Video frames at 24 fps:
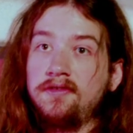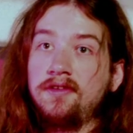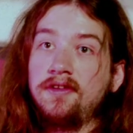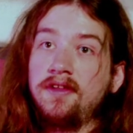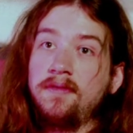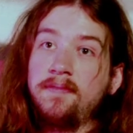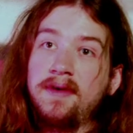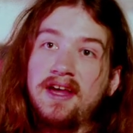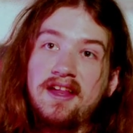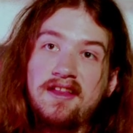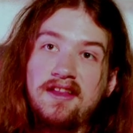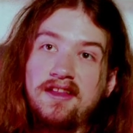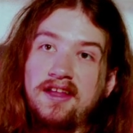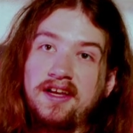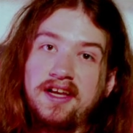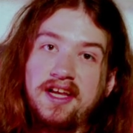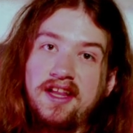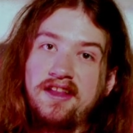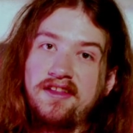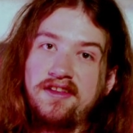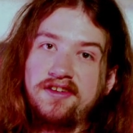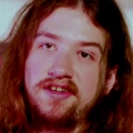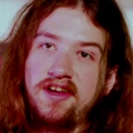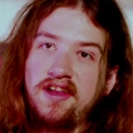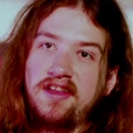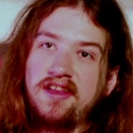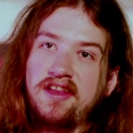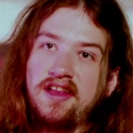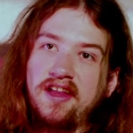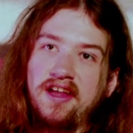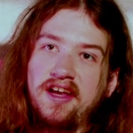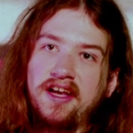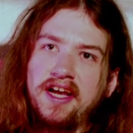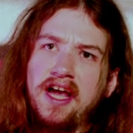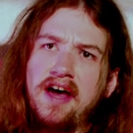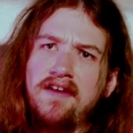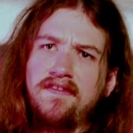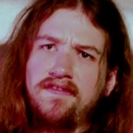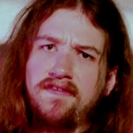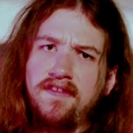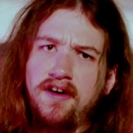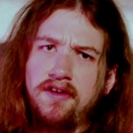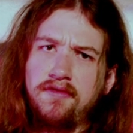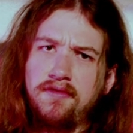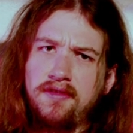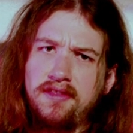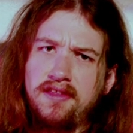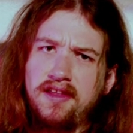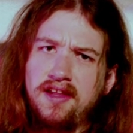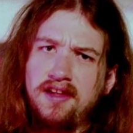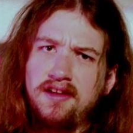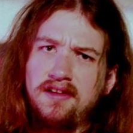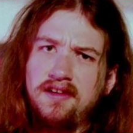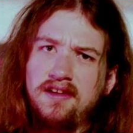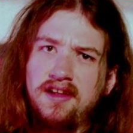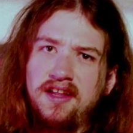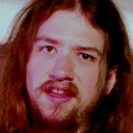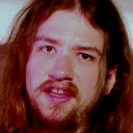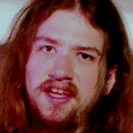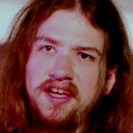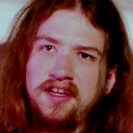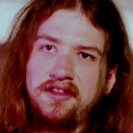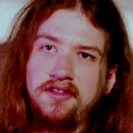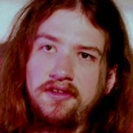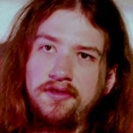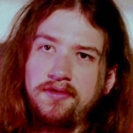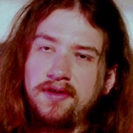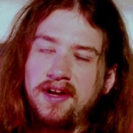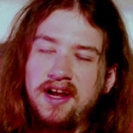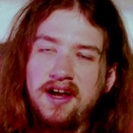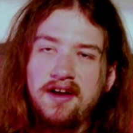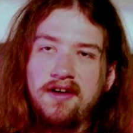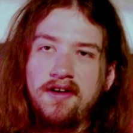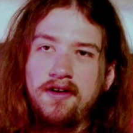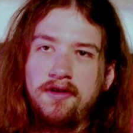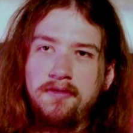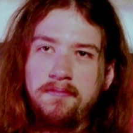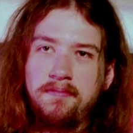the best thing is just to like have fun with it and like do it at your own